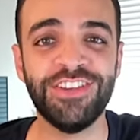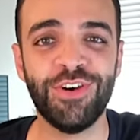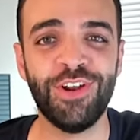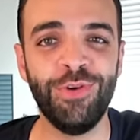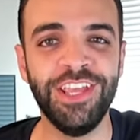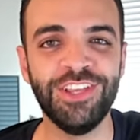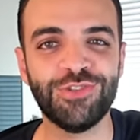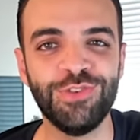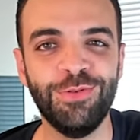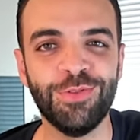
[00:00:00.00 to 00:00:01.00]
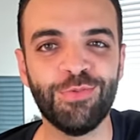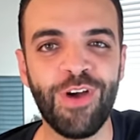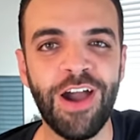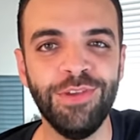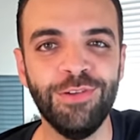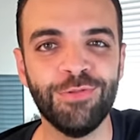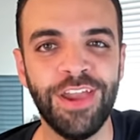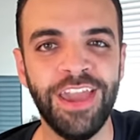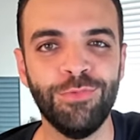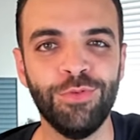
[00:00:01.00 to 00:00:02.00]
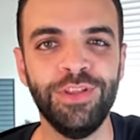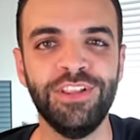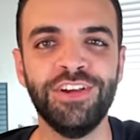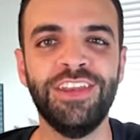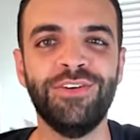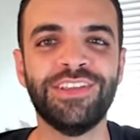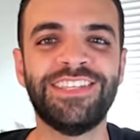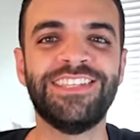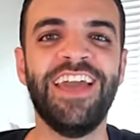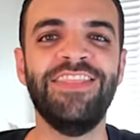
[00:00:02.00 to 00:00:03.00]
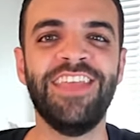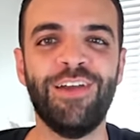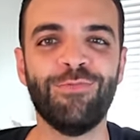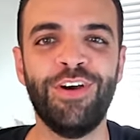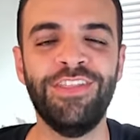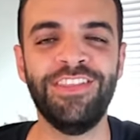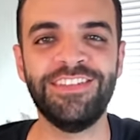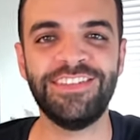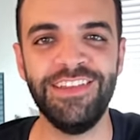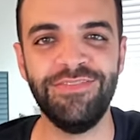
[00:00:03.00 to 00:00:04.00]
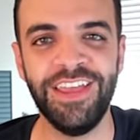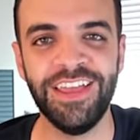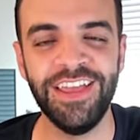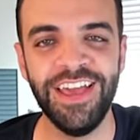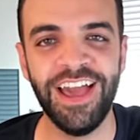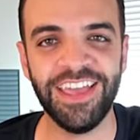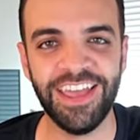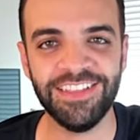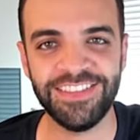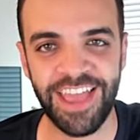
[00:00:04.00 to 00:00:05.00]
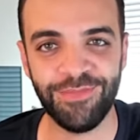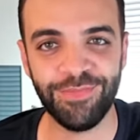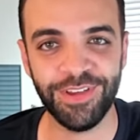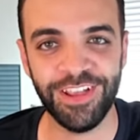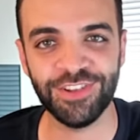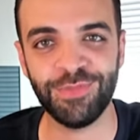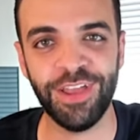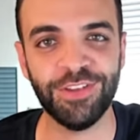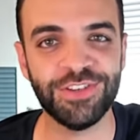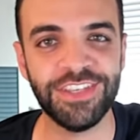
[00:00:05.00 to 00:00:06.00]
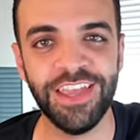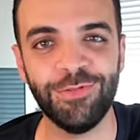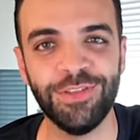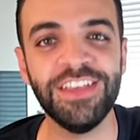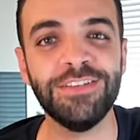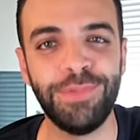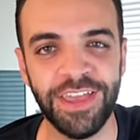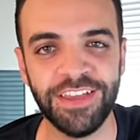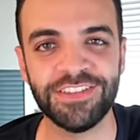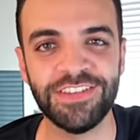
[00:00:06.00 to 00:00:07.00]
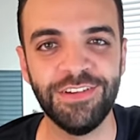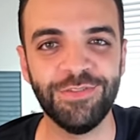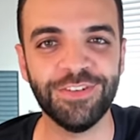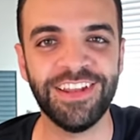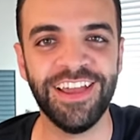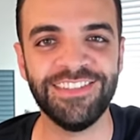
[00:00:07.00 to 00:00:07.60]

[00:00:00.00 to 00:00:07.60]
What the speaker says: are on a winning streak with Robbie Ray and will be looking to extend that run this evening against Tampa. Here's Michael Singh with his picks for tonight's